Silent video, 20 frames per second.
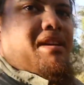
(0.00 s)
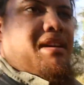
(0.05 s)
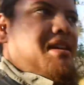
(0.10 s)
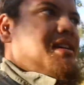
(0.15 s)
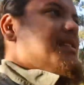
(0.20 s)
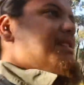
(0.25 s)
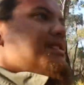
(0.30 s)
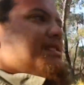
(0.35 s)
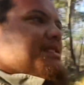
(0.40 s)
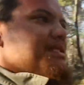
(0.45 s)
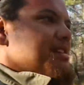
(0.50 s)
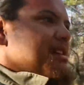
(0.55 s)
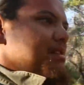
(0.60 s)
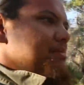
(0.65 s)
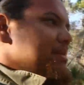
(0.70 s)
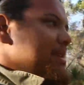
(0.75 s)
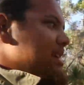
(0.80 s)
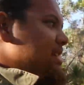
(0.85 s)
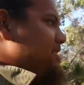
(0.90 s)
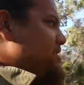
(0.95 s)
this is gonna
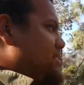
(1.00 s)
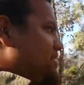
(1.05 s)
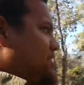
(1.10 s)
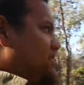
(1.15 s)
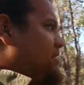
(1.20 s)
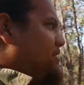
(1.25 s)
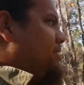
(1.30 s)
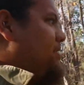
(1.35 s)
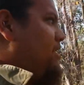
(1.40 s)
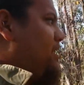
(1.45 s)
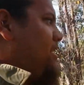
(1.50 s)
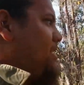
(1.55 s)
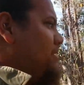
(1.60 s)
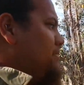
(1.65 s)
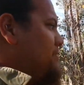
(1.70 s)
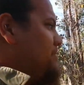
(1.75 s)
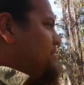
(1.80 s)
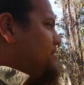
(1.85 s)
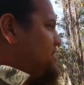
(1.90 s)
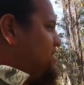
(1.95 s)
be his new little
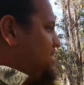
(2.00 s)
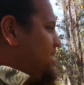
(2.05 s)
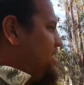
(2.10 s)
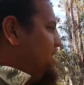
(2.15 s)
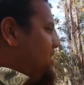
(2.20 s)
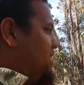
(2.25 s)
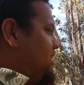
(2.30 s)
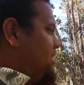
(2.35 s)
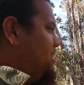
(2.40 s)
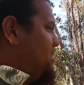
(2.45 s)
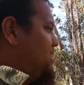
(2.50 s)
home. So